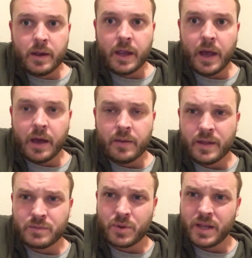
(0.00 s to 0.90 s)
Yeah,
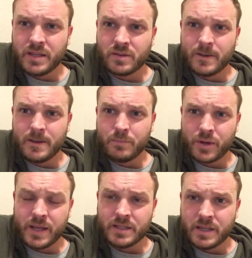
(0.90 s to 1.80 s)
that's pretty
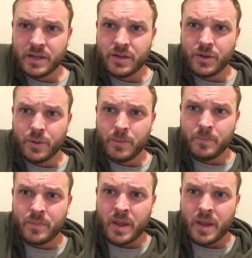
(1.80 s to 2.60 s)
easy to do.